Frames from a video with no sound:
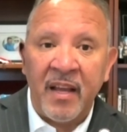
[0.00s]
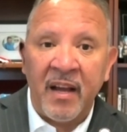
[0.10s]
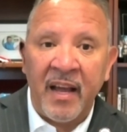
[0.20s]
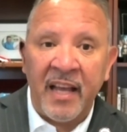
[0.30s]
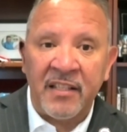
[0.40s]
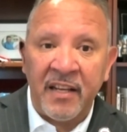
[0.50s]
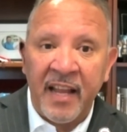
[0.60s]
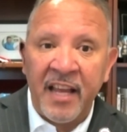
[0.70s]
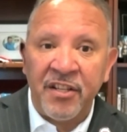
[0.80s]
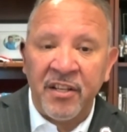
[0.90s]
uh, as a
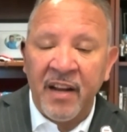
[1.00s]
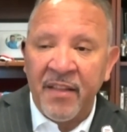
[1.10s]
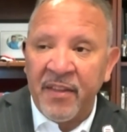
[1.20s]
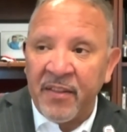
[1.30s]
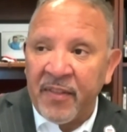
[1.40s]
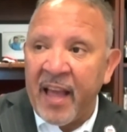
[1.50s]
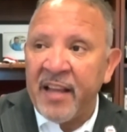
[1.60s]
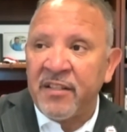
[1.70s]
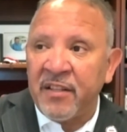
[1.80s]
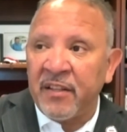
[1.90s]
nation, I think
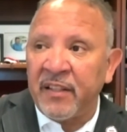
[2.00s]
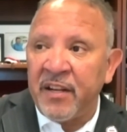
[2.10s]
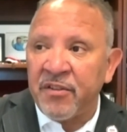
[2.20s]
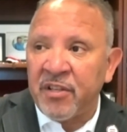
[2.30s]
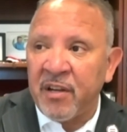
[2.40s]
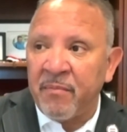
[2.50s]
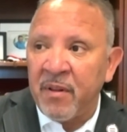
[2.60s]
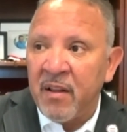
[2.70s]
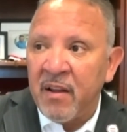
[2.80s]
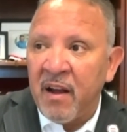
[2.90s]
thanks to the leadership
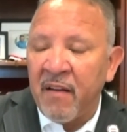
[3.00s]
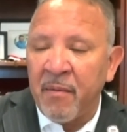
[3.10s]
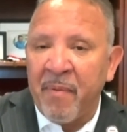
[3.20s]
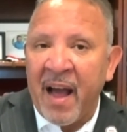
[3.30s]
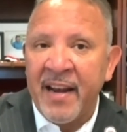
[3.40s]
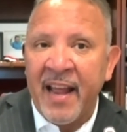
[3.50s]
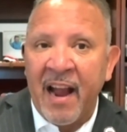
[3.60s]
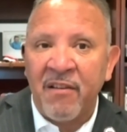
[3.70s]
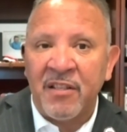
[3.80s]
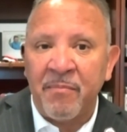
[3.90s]
of the Biden
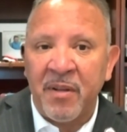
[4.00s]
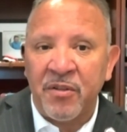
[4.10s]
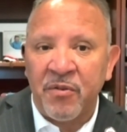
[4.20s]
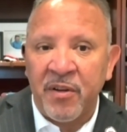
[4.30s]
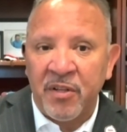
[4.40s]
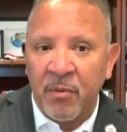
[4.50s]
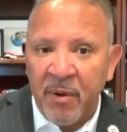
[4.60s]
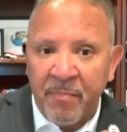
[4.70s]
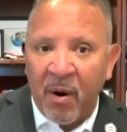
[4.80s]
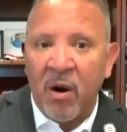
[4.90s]
Harris administration, and
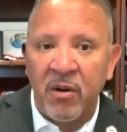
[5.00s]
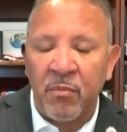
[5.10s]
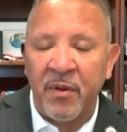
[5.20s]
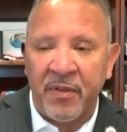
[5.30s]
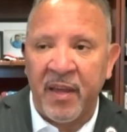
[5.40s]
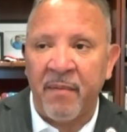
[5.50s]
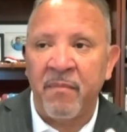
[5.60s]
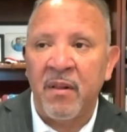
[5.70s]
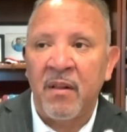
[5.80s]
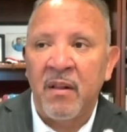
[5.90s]
we partnered with them,
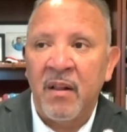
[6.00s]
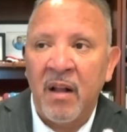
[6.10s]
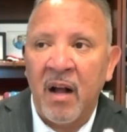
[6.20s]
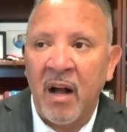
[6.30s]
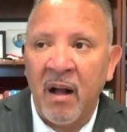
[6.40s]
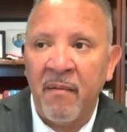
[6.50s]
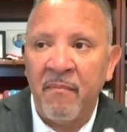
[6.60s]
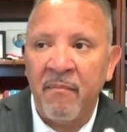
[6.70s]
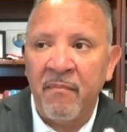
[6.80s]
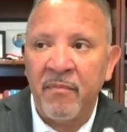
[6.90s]
uh,
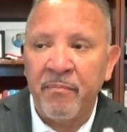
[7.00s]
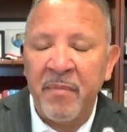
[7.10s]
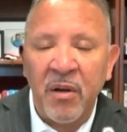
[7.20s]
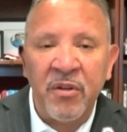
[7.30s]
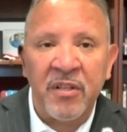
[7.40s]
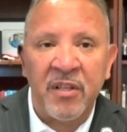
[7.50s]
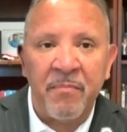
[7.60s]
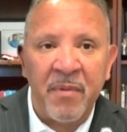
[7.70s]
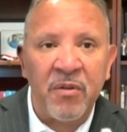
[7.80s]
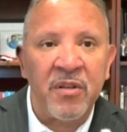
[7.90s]
millions
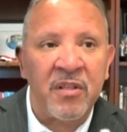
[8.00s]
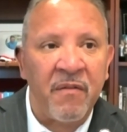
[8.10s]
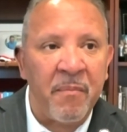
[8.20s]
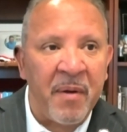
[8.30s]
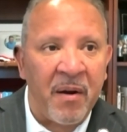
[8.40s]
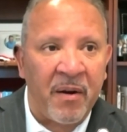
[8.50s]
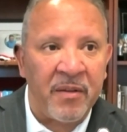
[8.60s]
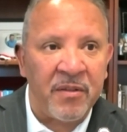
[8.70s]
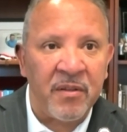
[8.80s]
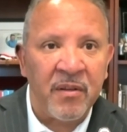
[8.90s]
and millions of
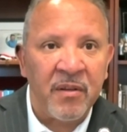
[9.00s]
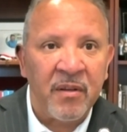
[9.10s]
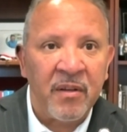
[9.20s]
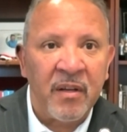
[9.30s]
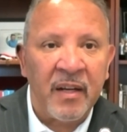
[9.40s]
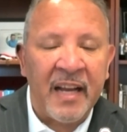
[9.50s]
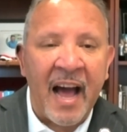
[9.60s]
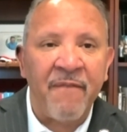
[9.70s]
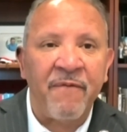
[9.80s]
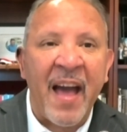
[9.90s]
Americans
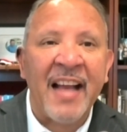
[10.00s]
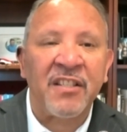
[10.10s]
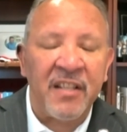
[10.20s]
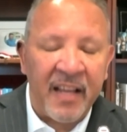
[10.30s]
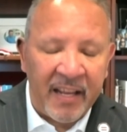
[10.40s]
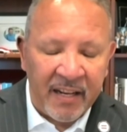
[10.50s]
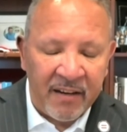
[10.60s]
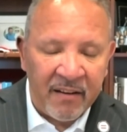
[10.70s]
got vaccinated,